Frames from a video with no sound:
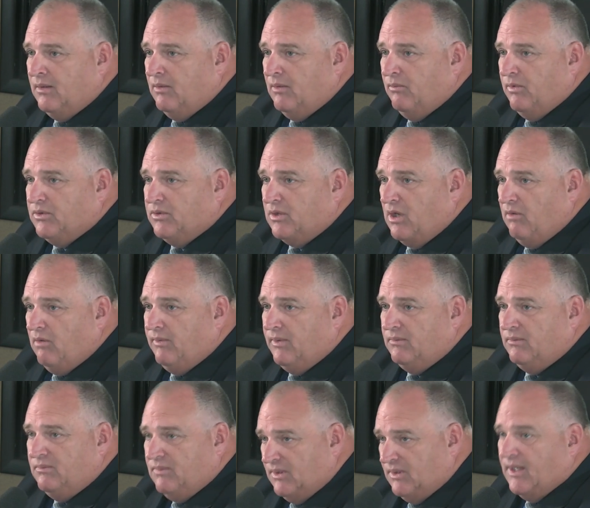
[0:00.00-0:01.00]
Once
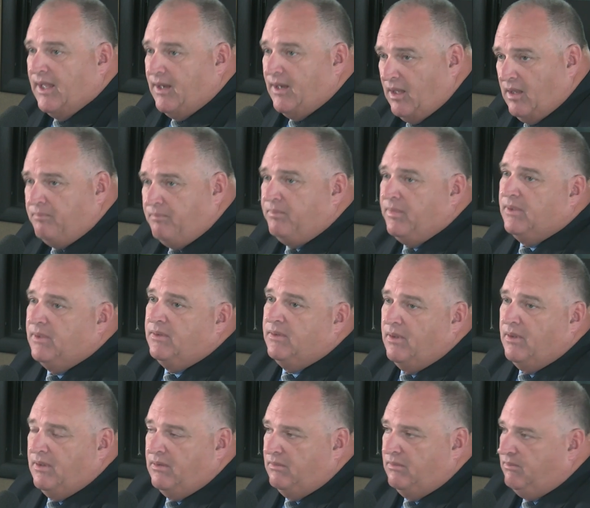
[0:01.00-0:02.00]
COVID let up, and
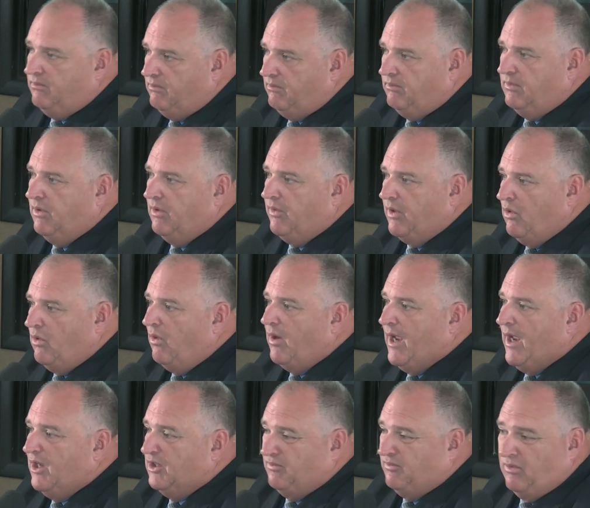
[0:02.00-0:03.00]
the
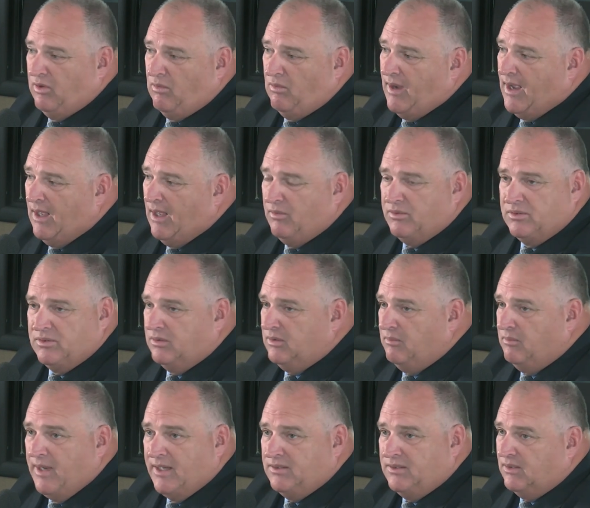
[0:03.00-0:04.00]
courthouse for a while was
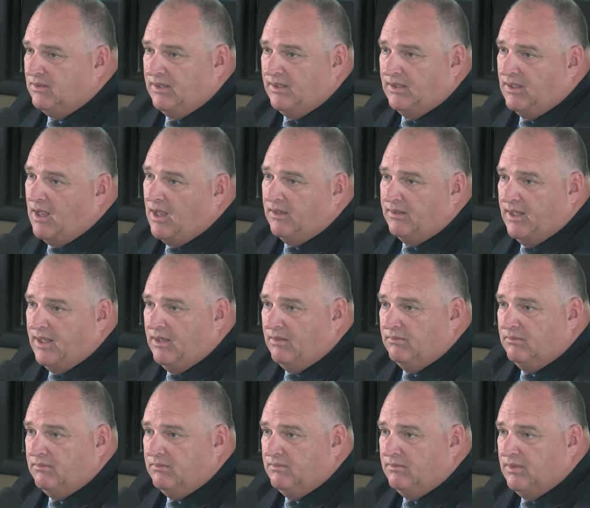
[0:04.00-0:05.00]
under basically a
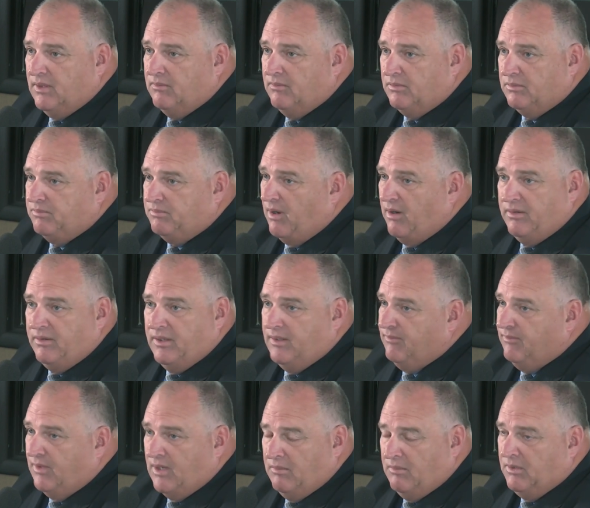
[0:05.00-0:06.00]
lockdown. It was hard to
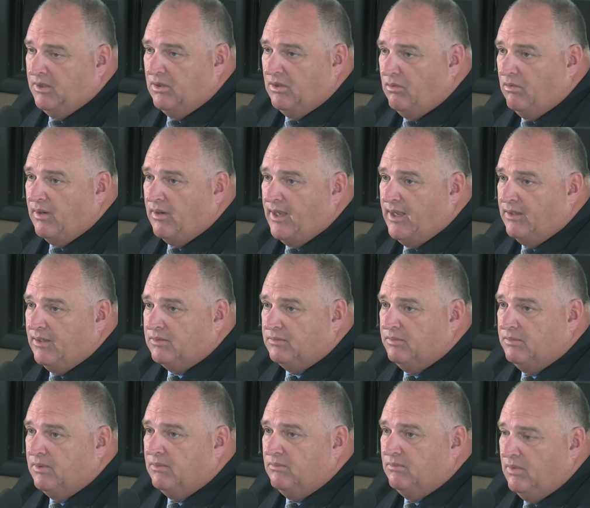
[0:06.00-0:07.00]
even come in the courthouse,
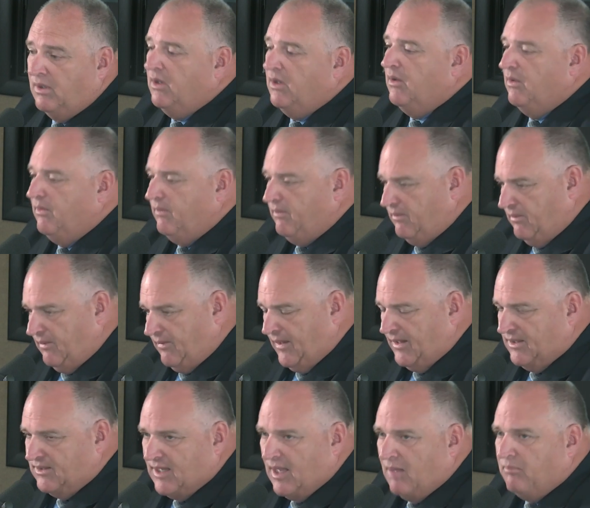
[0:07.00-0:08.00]
but
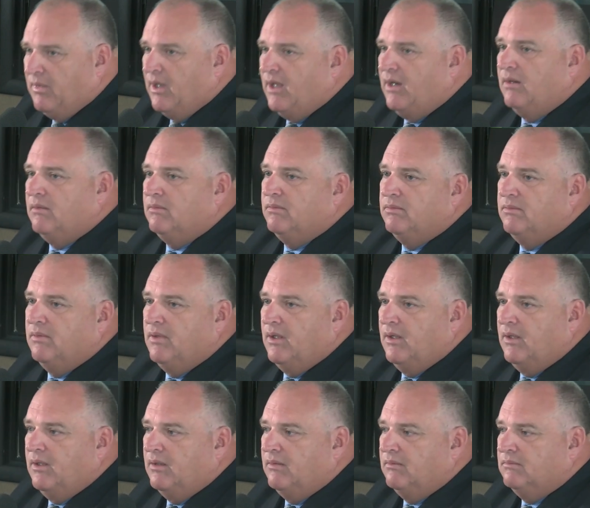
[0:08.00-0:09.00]
things got better.
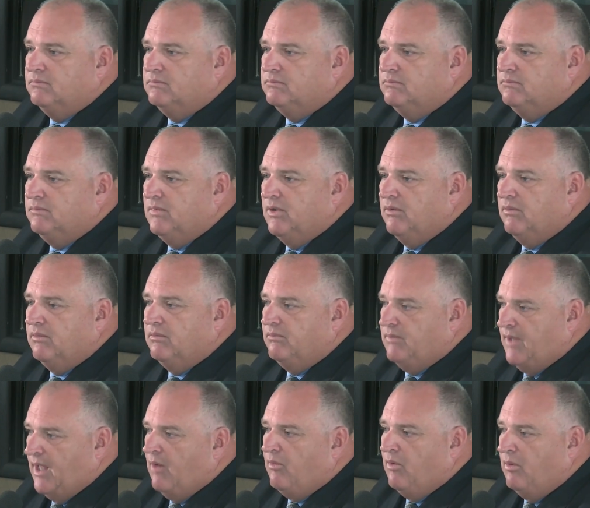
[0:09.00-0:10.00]

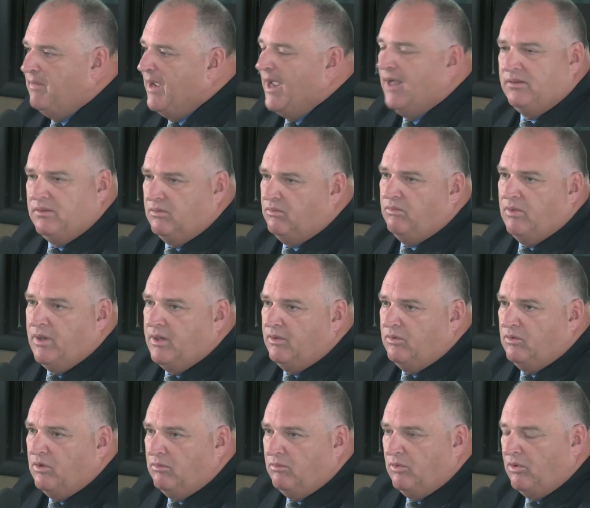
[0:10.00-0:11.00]
Now we're back to running
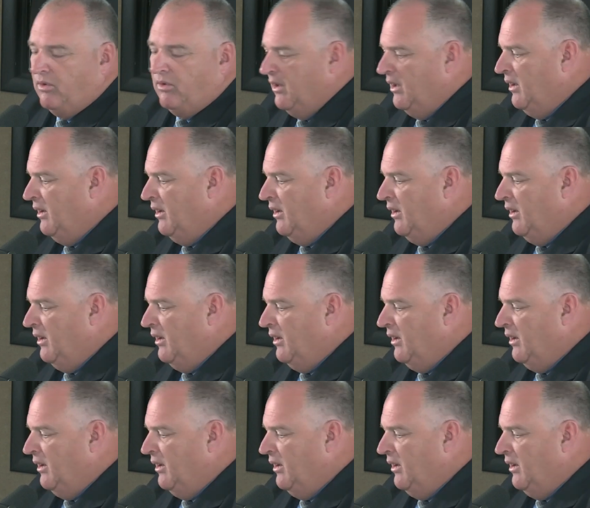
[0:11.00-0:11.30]
normal.